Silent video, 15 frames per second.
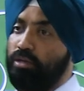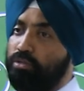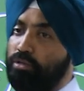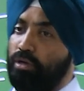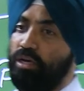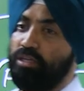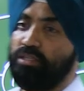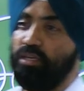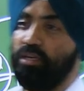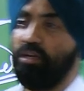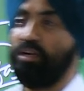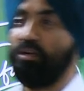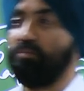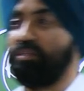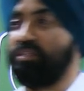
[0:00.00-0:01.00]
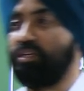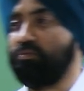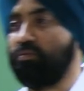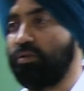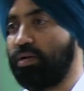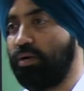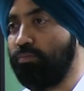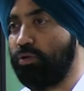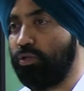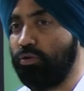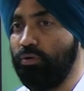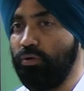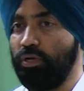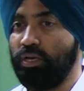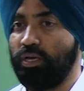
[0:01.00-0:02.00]
So a secret message will come to
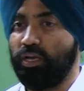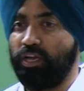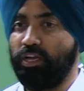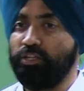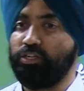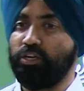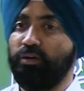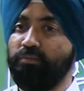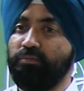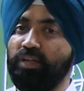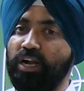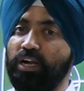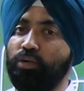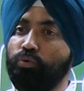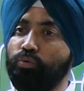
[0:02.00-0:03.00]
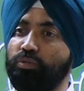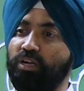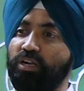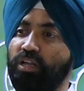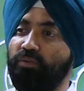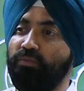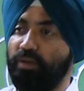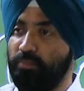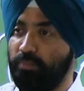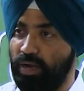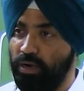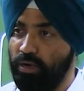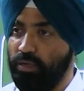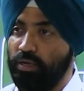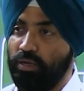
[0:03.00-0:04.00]
you, instead of that 235
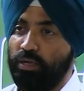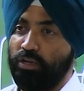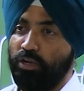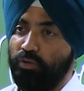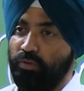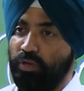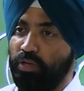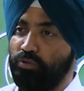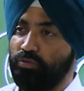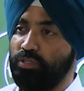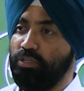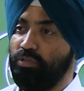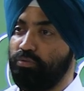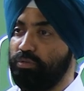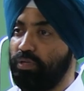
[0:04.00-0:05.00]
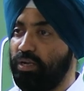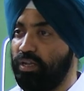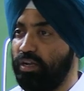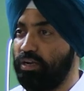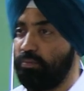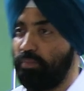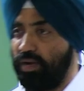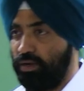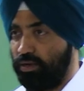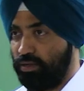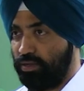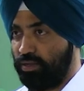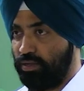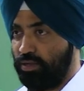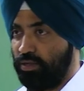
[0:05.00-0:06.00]
band, now we are using 238 band.
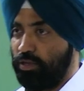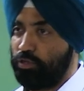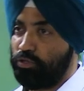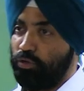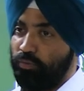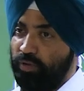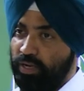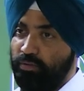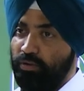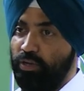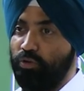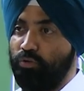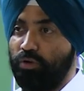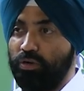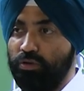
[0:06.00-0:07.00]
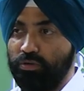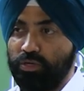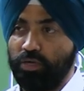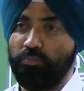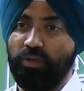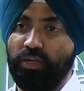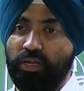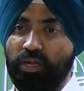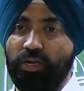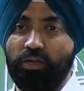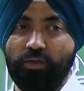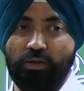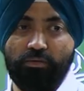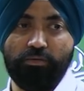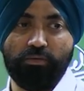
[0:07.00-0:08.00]
So whenever you want to communicate,
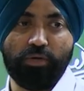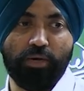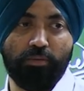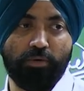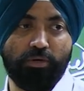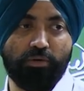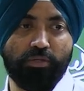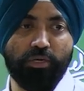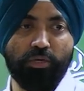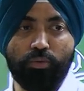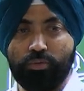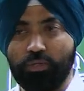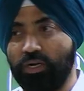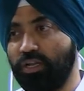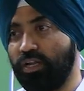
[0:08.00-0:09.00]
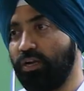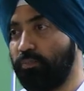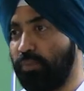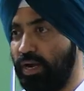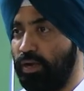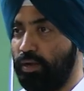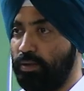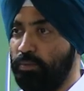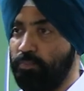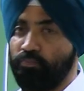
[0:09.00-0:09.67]
you have to come on to the 238 band.